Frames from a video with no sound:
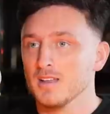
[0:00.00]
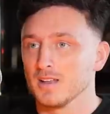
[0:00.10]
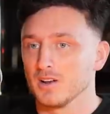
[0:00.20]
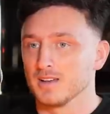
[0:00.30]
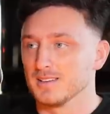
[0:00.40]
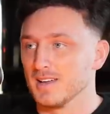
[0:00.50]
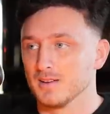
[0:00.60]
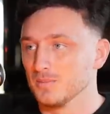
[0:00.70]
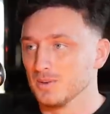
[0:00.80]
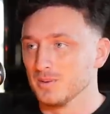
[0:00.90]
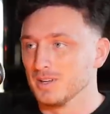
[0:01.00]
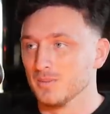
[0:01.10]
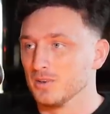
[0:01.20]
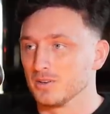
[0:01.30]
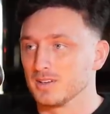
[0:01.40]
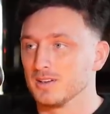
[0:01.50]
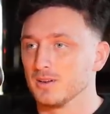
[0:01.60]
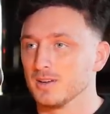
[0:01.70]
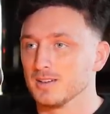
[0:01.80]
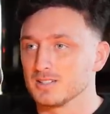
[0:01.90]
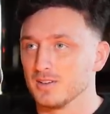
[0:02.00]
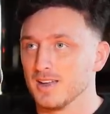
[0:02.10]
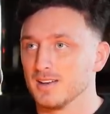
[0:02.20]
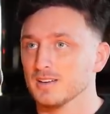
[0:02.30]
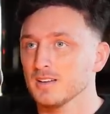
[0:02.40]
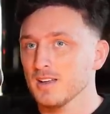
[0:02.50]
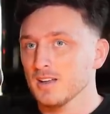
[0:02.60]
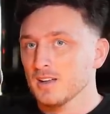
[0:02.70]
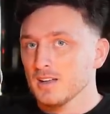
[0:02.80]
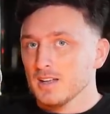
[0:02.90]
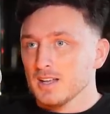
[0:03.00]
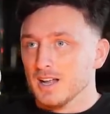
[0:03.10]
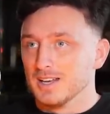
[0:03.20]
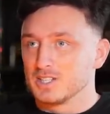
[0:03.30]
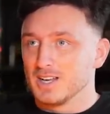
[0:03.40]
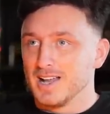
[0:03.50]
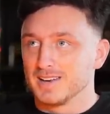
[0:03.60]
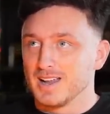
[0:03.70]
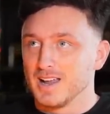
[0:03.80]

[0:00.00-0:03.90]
they're like yeah we, we can't we're not going to do it so then I literally had